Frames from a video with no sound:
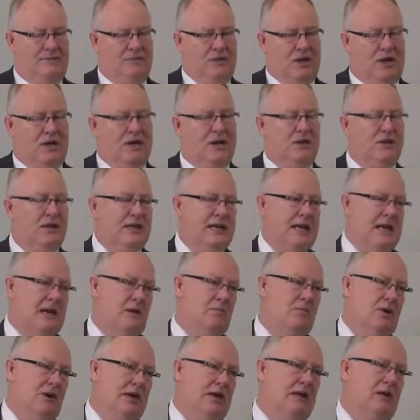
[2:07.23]
And I don't think
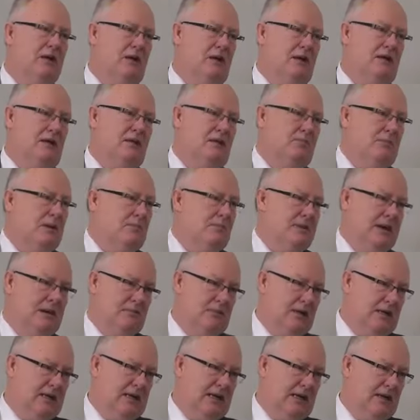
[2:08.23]
anybody likes to be
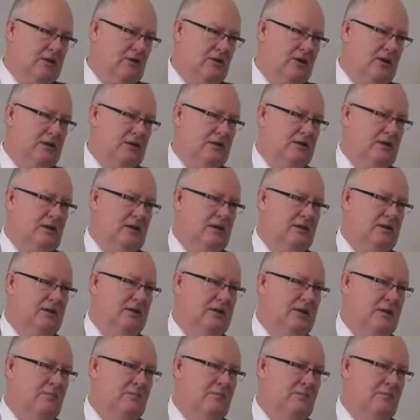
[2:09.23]
publicly criticised